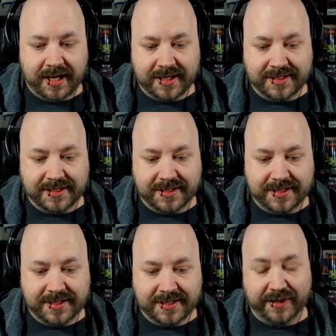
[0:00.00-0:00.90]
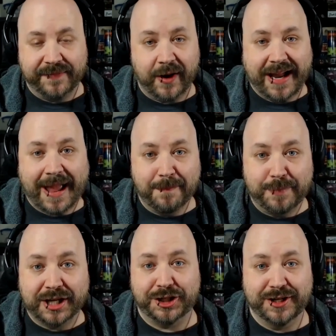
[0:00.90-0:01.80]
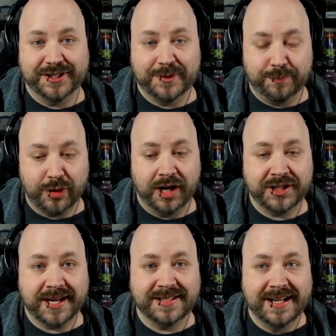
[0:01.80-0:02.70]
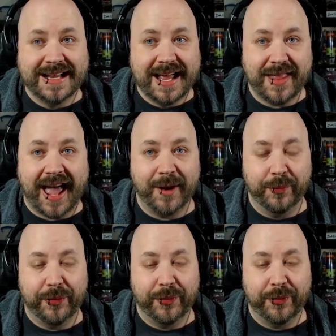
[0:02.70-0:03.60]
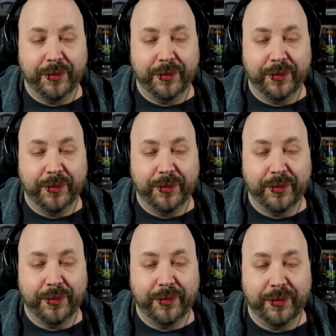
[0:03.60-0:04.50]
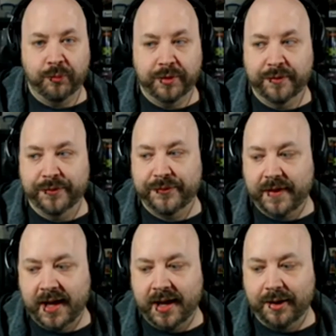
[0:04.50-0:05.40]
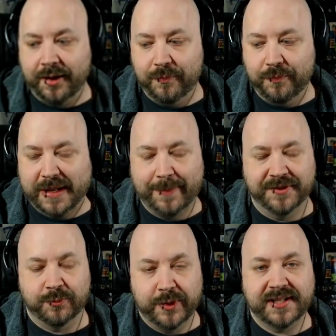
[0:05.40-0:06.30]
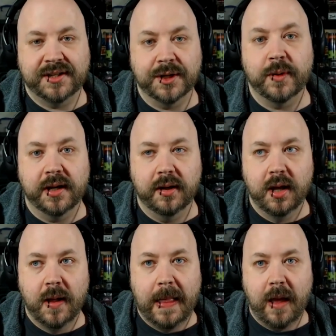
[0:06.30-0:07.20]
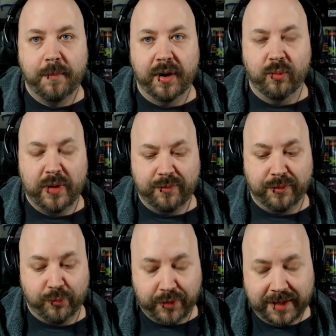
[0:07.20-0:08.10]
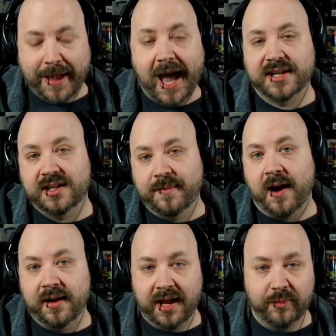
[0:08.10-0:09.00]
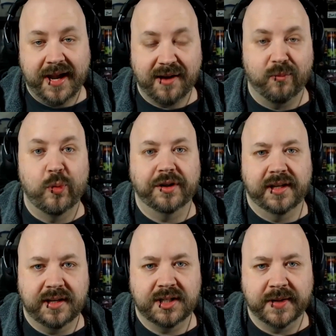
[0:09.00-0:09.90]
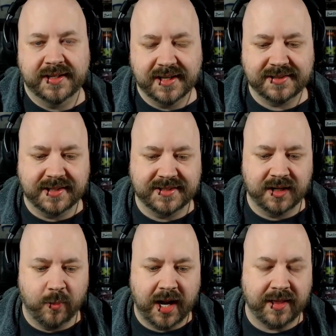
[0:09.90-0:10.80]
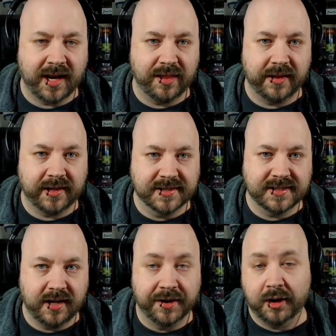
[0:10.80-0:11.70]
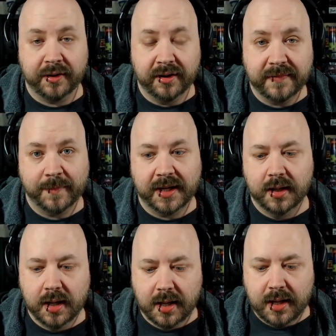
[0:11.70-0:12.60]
it is, I think, a very ambitious project that I don't think any other publisher would have been able to risk doing. But we were really passionate about it, and we kind of willed it into existence in a way that I think is unheard of. I mean,